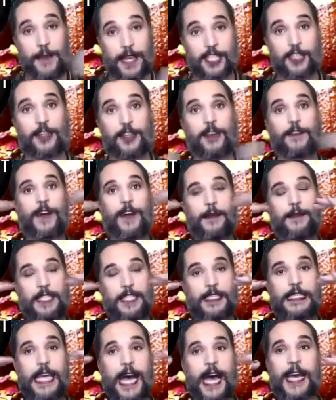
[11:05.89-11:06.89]
Make sure your vibe is
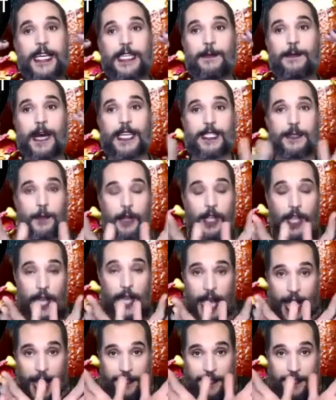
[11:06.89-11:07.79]
as high as possible,